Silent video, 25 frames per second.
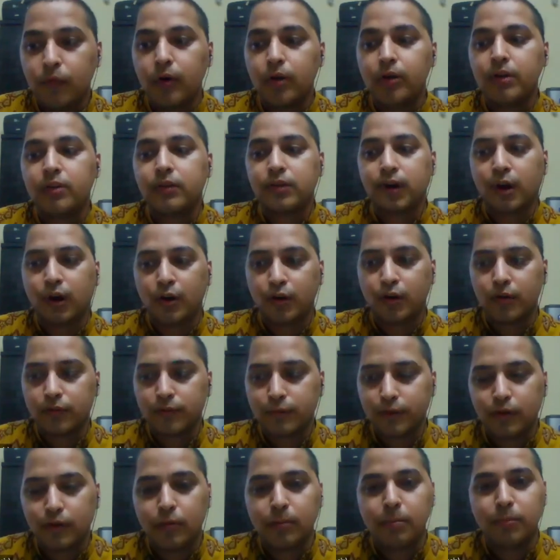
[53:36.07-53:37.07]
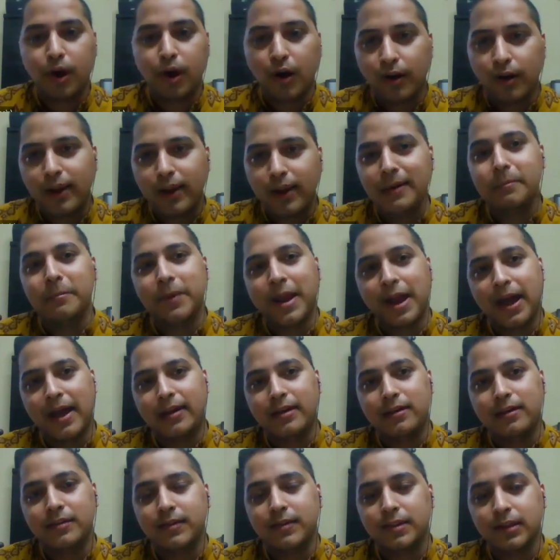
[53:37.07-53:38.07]
would sort of plot and
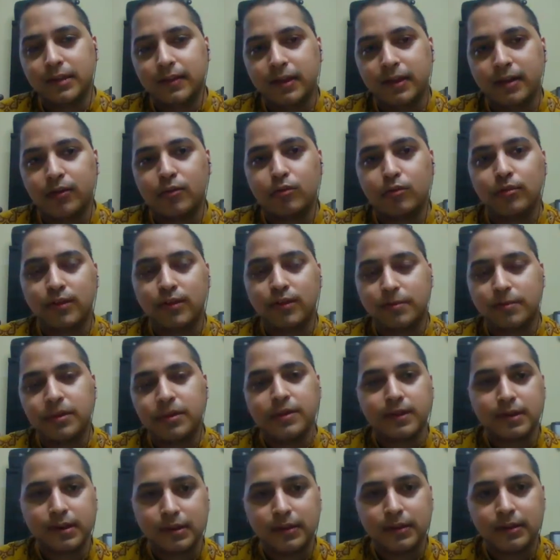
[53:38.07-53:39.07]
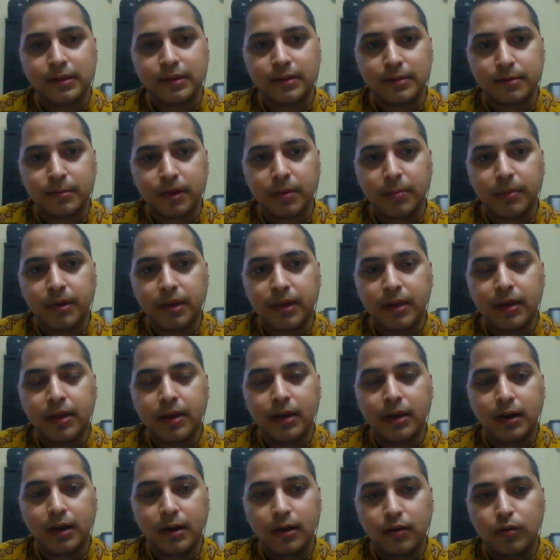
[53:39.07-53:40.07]
plan and say that, oh, this person did this, maybe
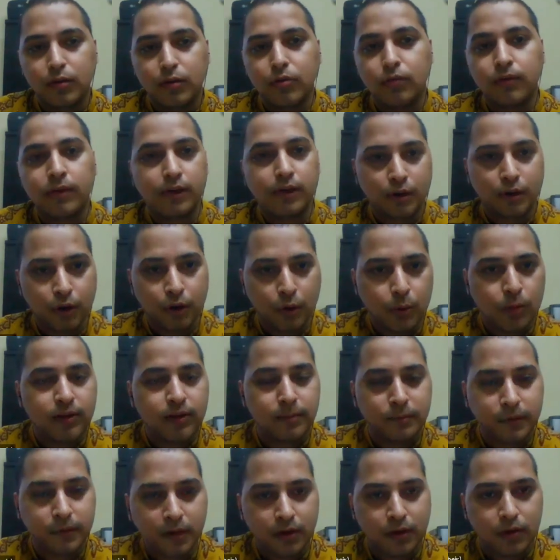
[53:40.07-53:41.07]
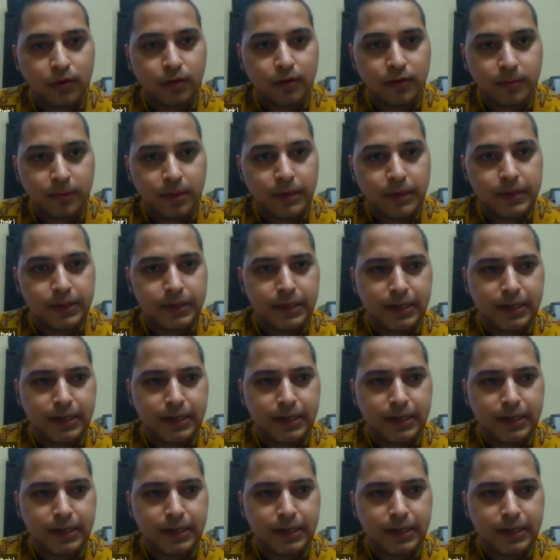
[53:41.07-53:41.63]
we could do something to this person.